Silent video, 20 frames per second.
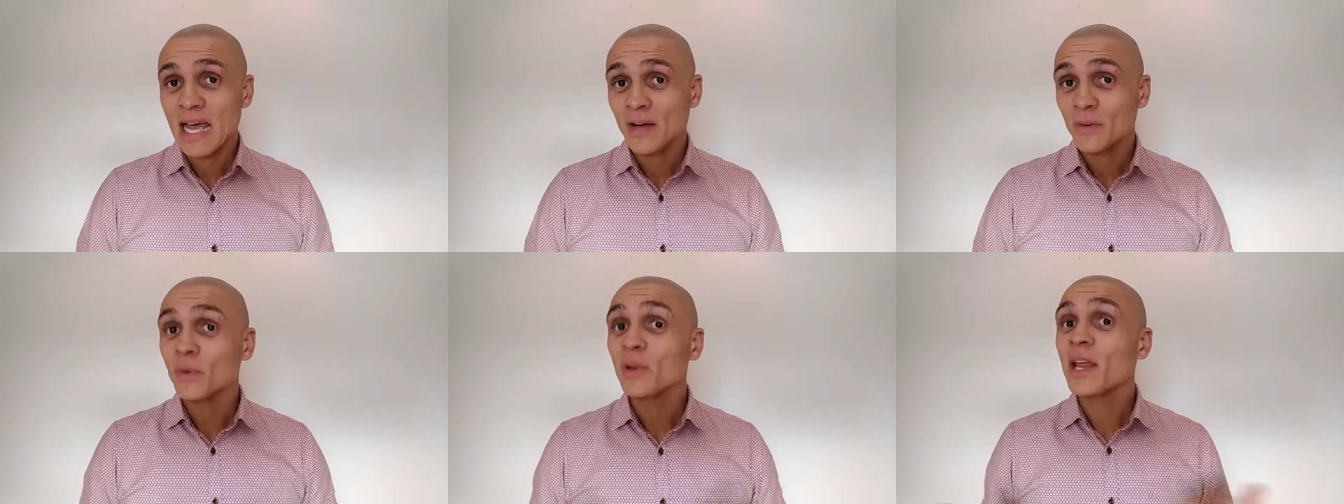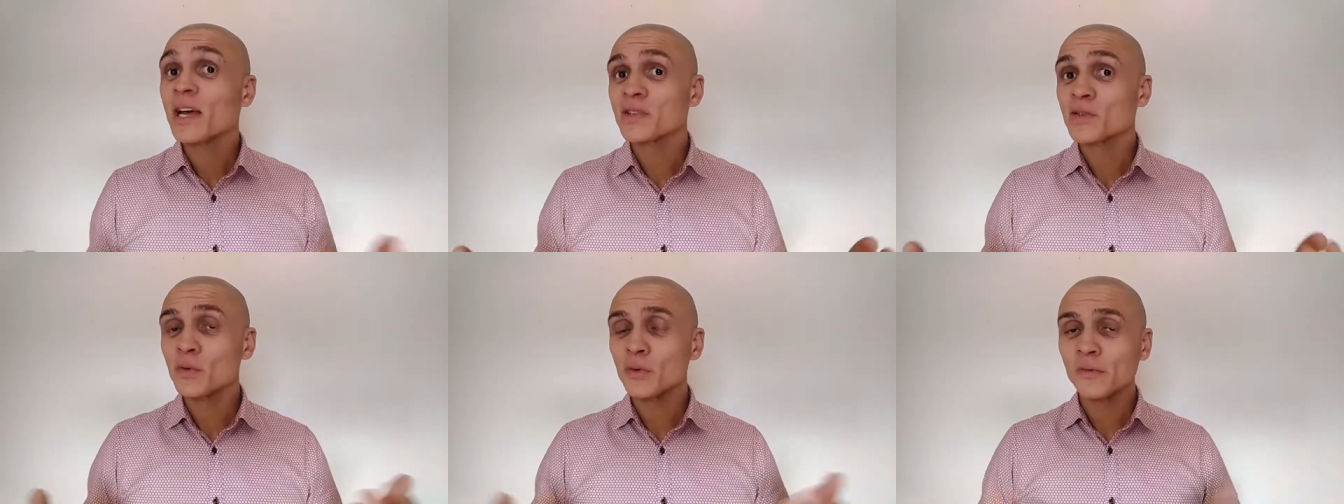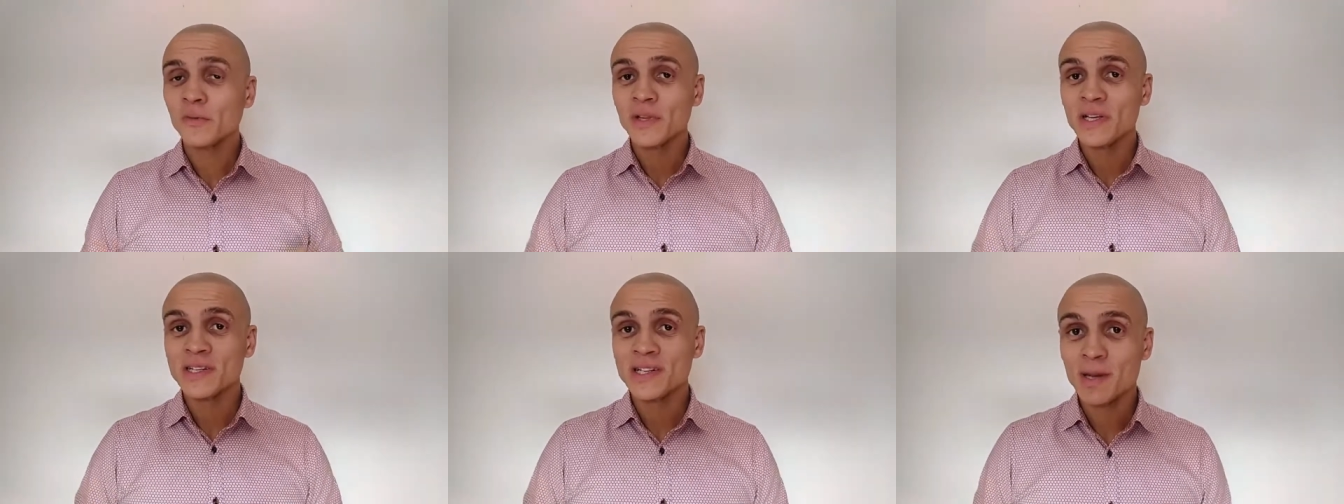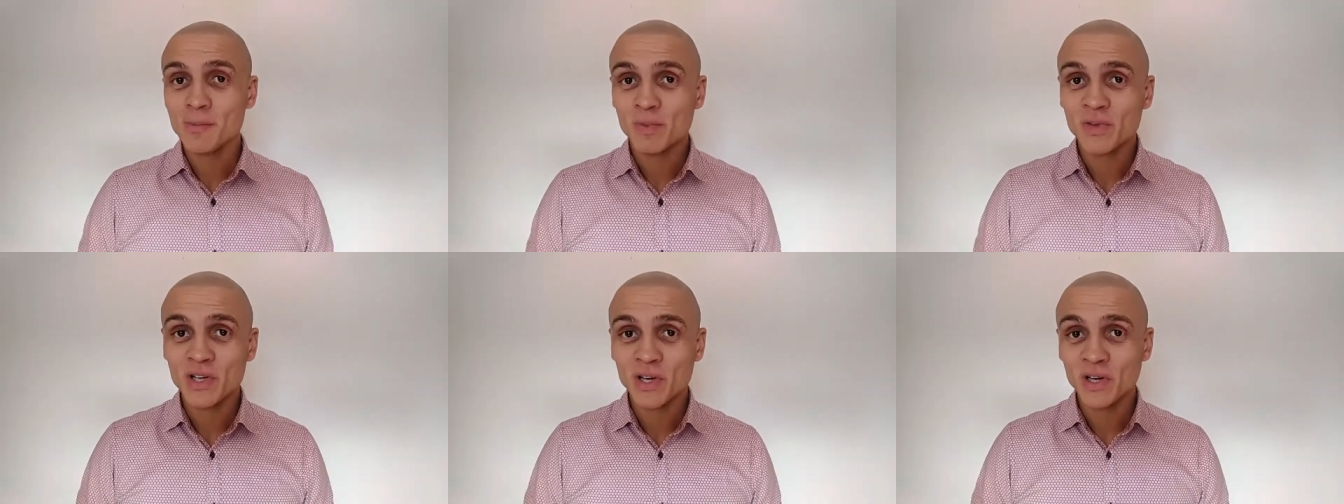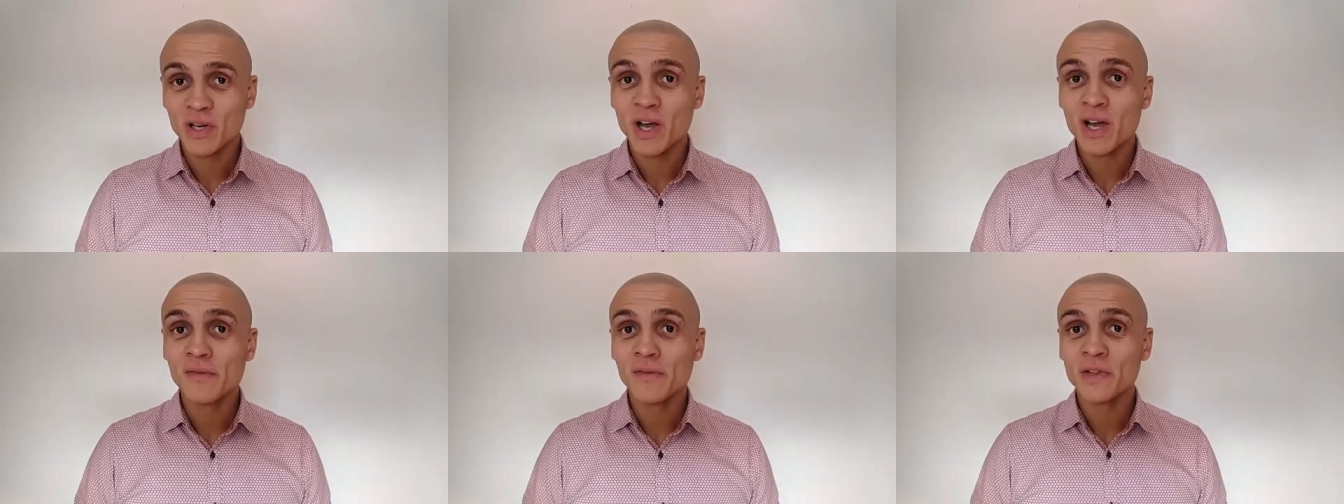Well, that's all for this
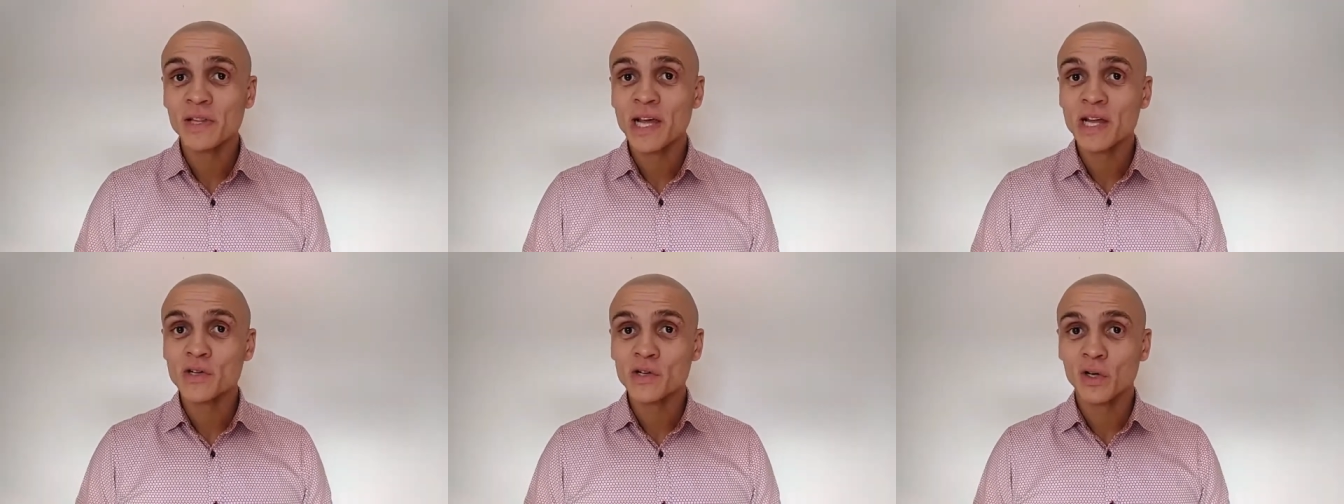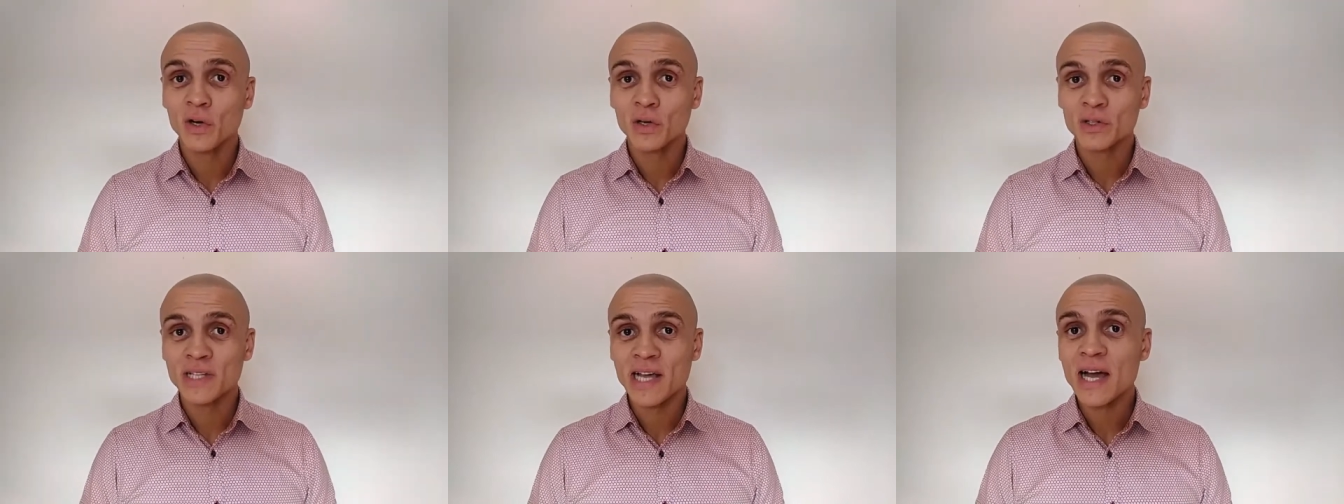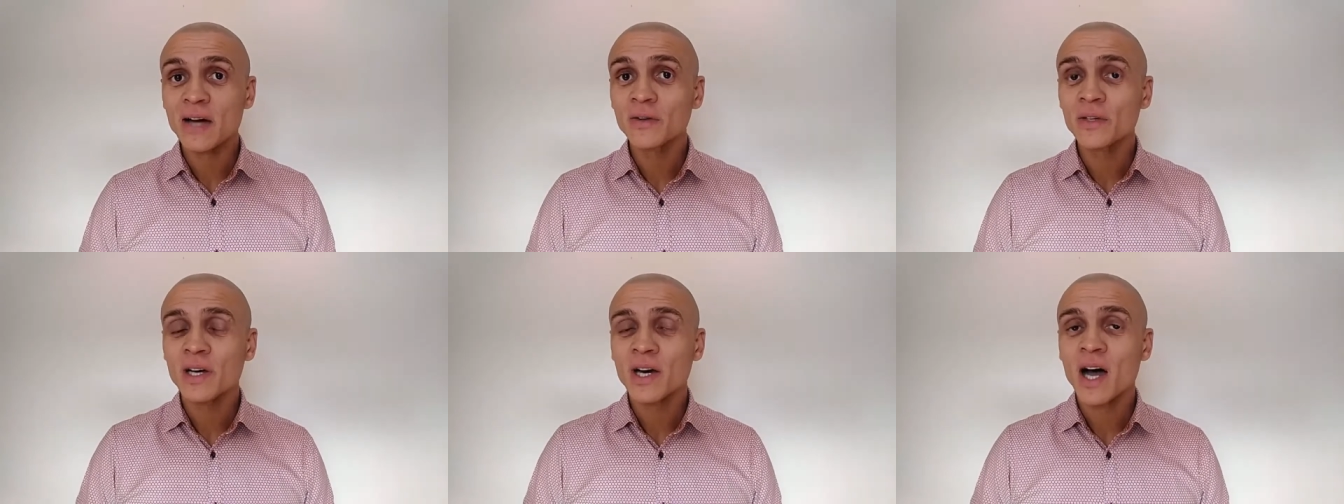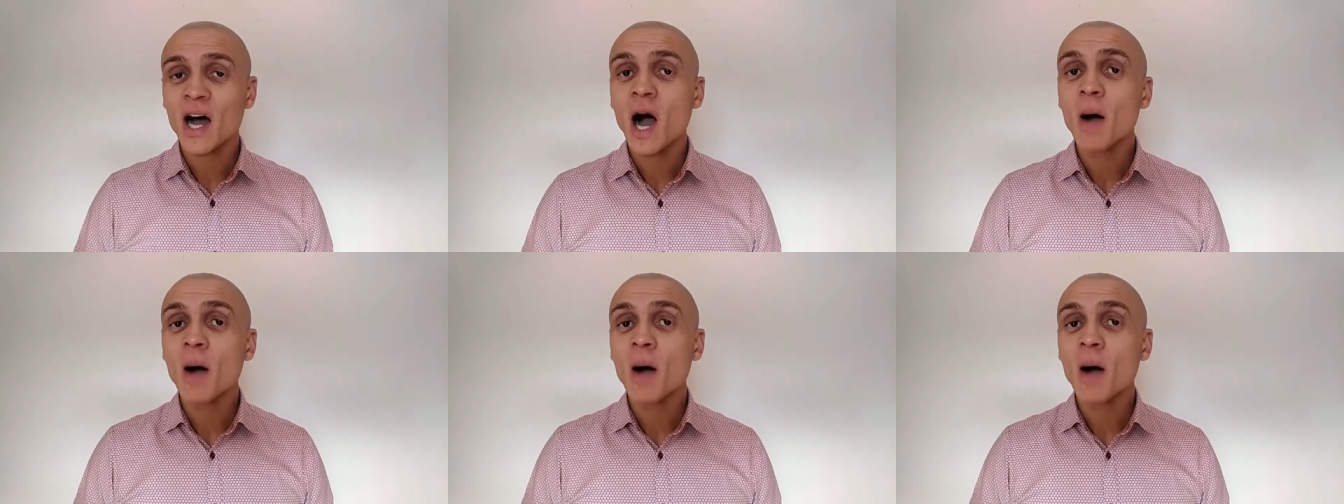episode of Life on the Edge of Lockdown.